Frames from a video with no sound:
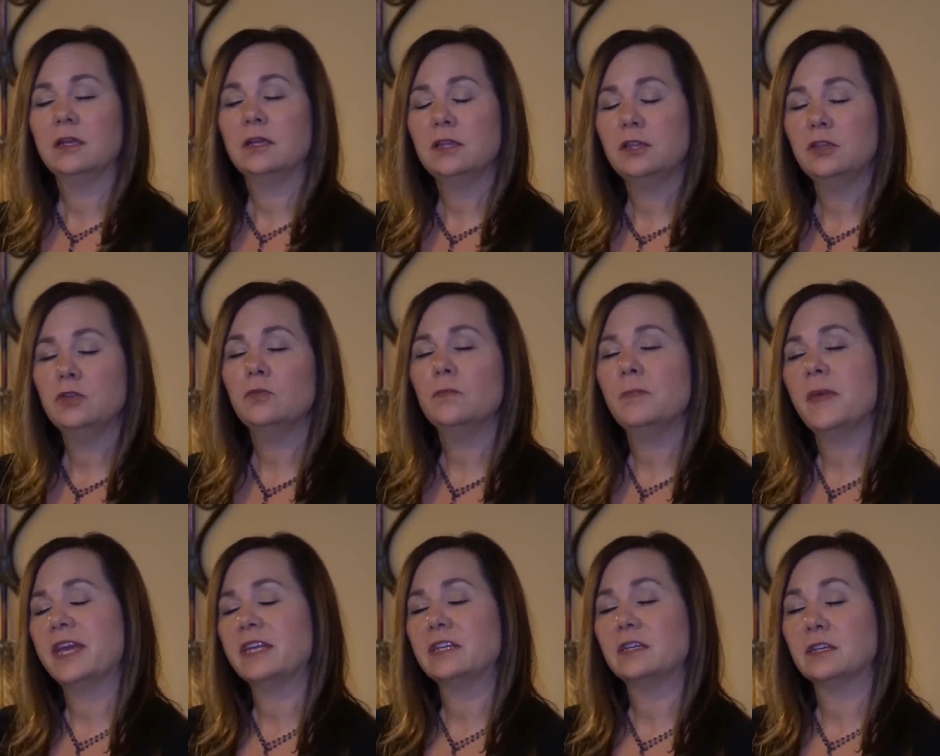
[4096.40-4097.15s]
you
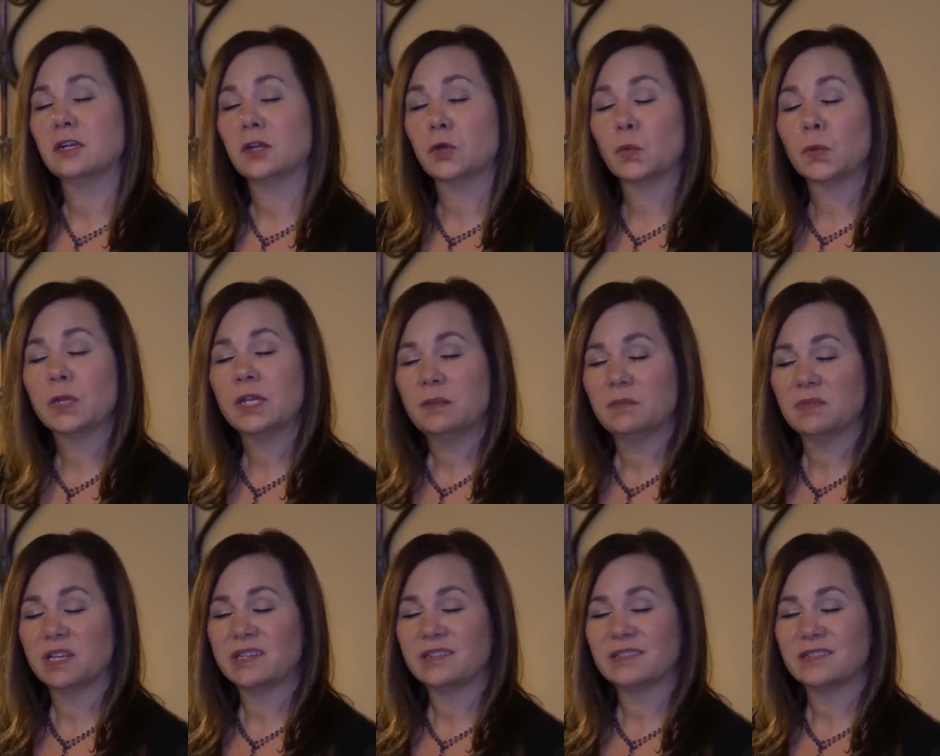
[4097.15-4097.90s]
made an
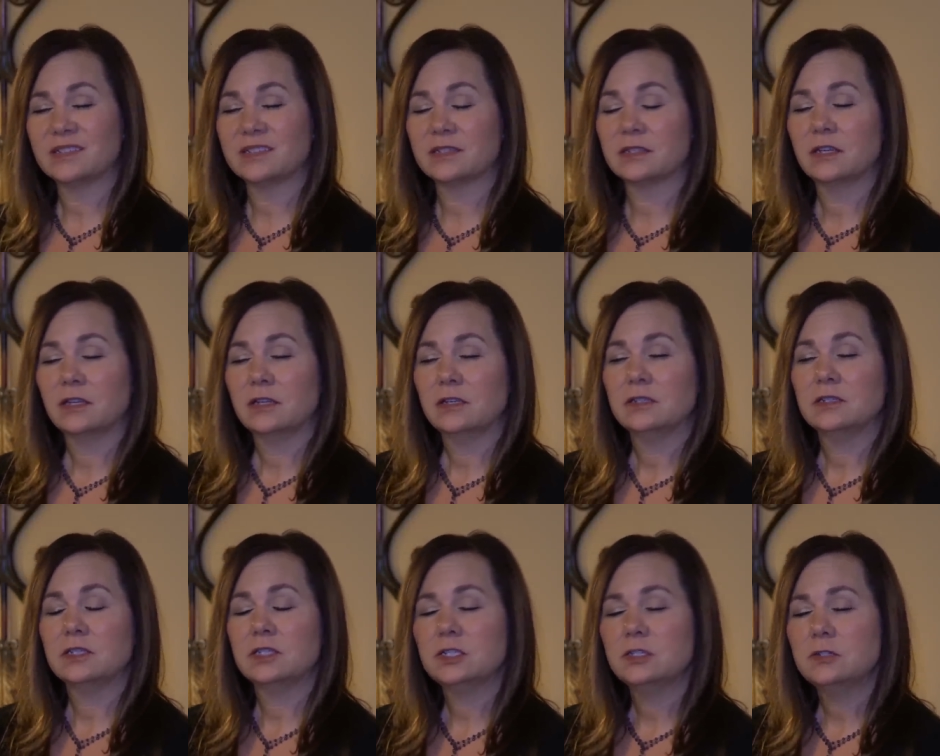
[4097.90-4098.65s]
agreement
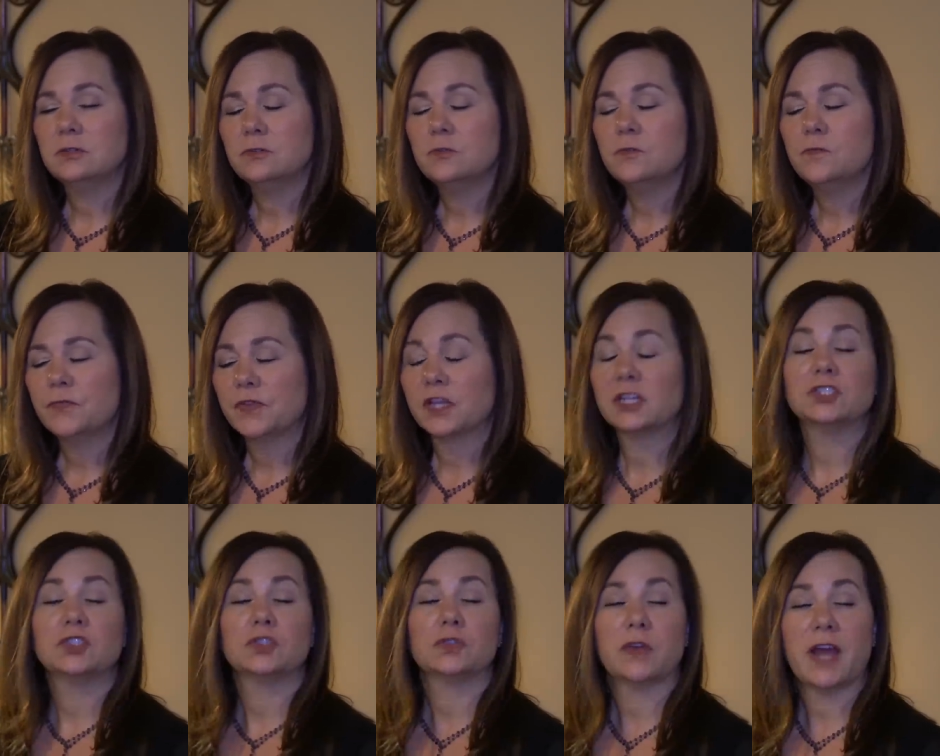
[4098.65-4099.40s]
to
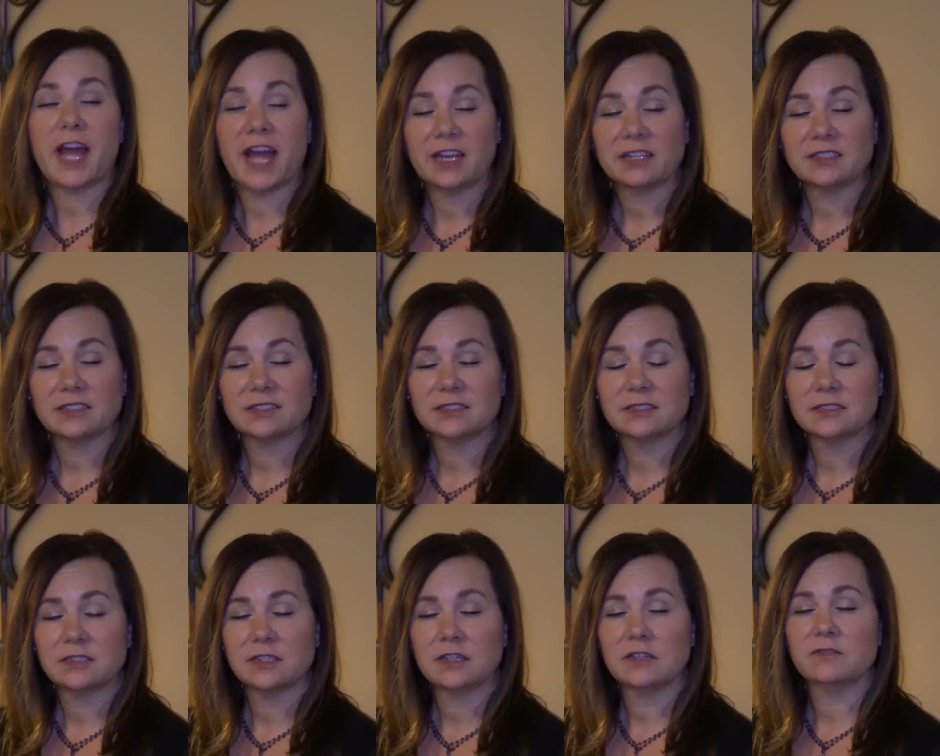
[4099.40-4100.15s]

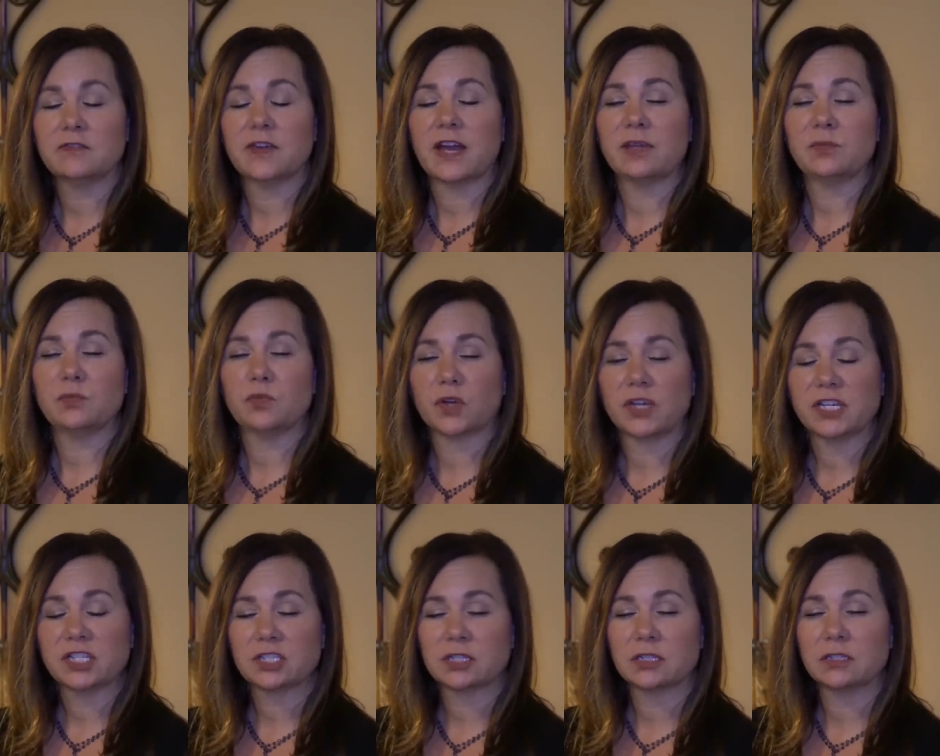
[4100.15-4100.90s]
attract a
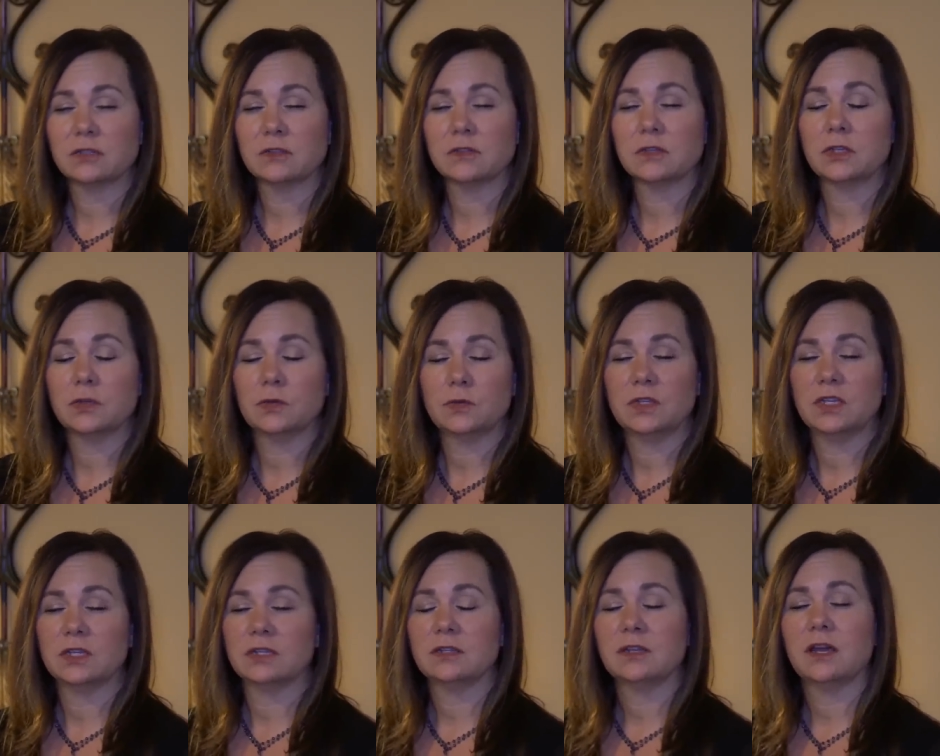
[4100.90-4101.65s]
vibrational
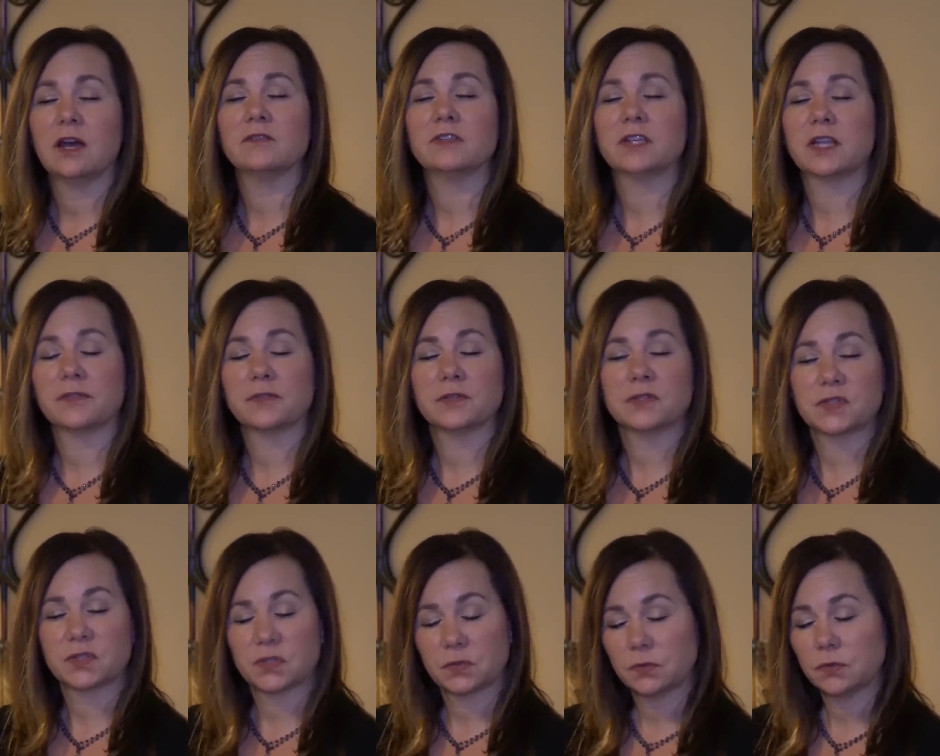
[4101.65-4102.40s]
union of another
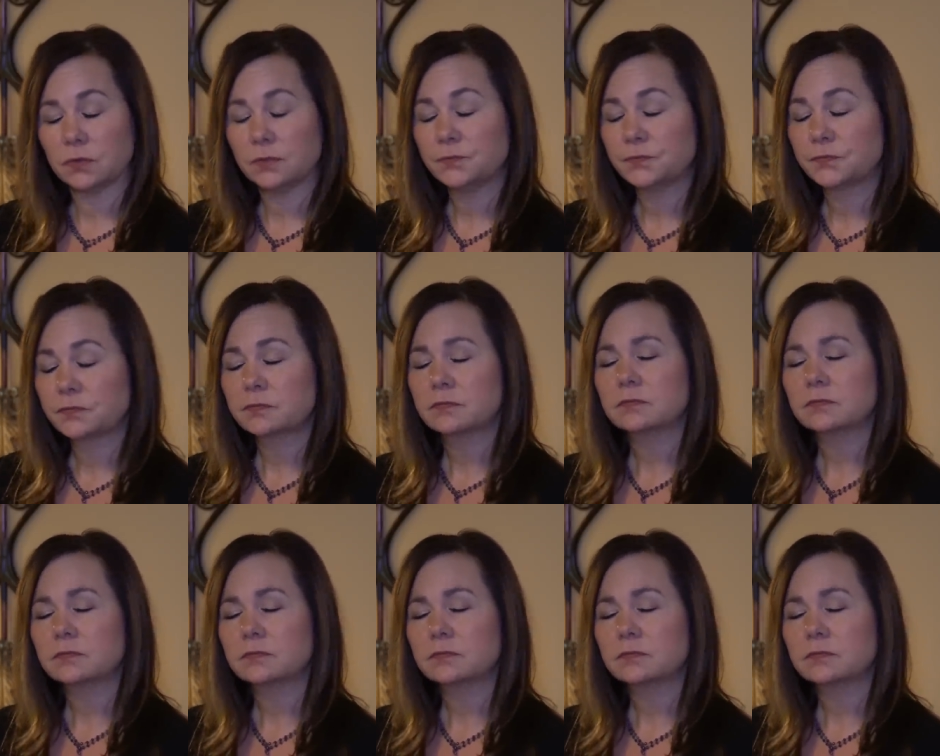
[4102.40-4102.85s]
soul